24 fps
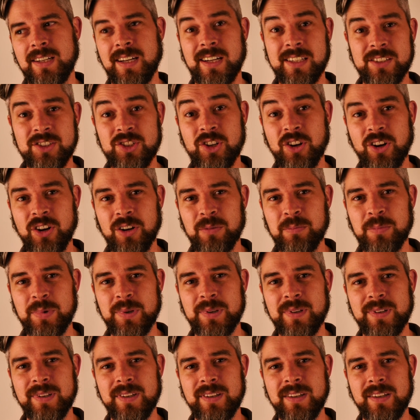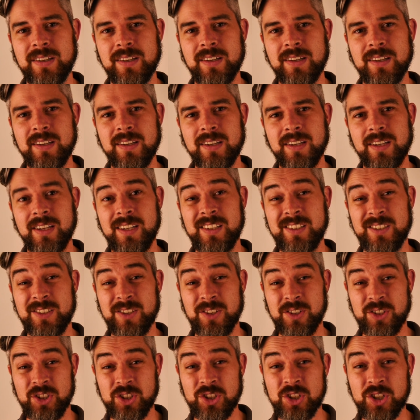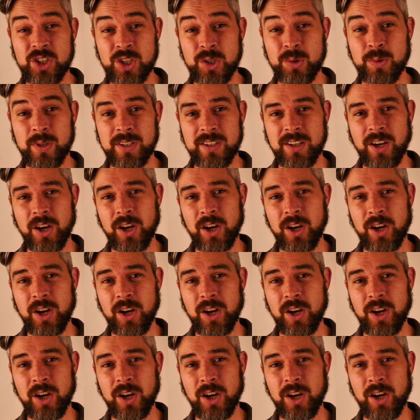Our job is to steward